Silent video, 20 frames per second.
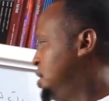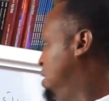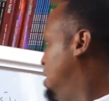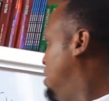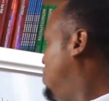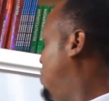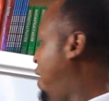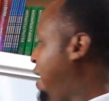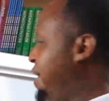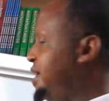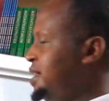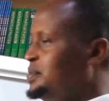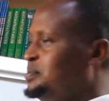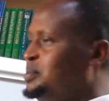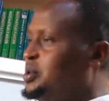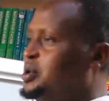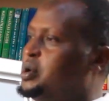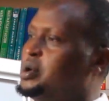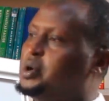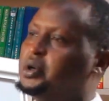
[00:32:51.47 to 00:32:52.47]

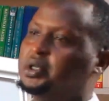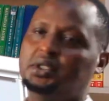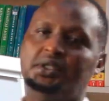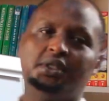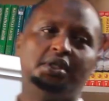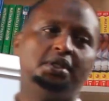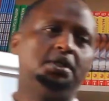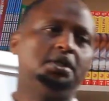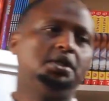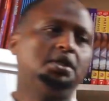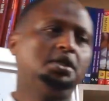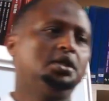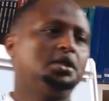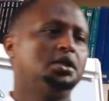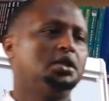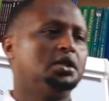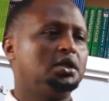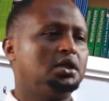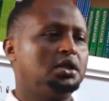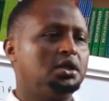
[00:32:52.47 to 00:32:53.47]
whiteboard,
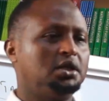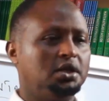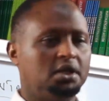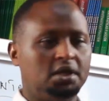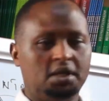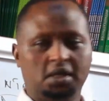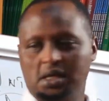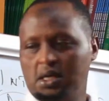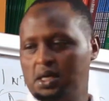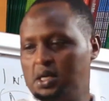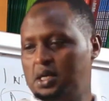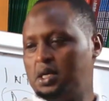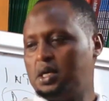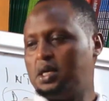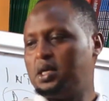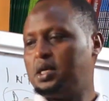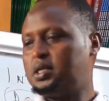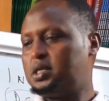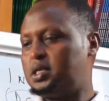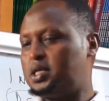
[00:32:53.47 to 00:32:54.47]

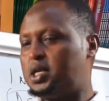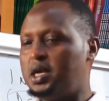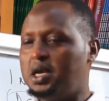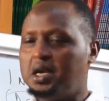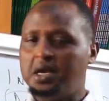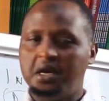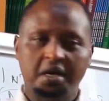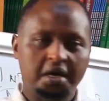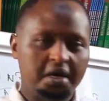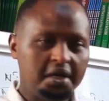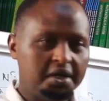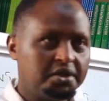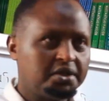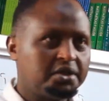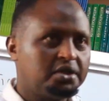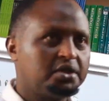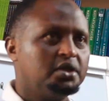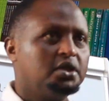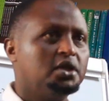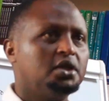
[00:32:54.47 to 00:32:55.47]
the
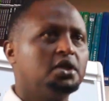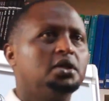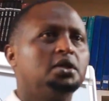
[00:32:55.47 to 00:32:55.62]
chairs,